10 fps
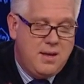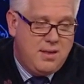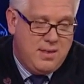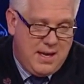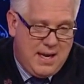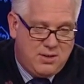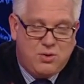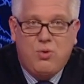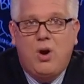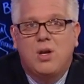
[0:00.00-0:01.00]
They had to
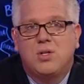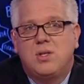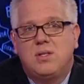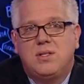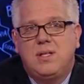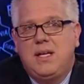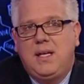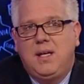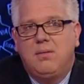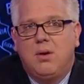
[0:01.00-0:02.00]
cross the
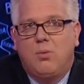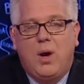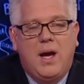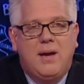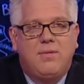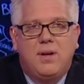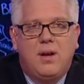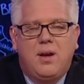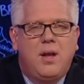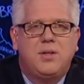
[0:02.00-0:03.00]
sea, arrive in
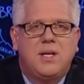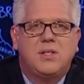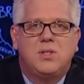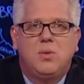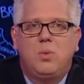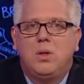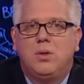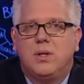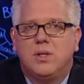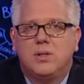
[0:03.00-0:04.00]
an untested
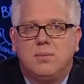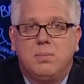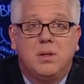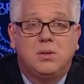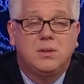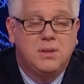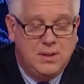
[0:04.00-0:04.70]
wilderness, and build